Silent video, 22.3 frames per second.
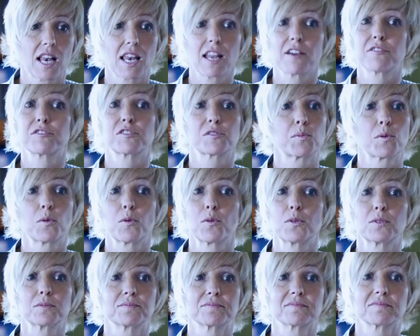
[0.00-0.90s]
I love
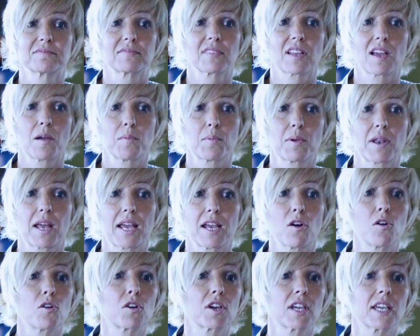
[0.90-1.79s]
sport. I
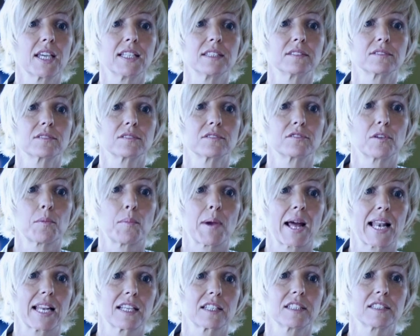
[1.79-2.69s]
play hockey for
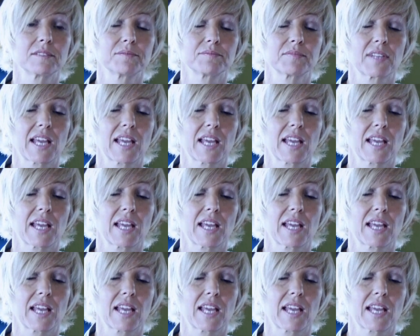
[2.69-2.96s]
Ballina.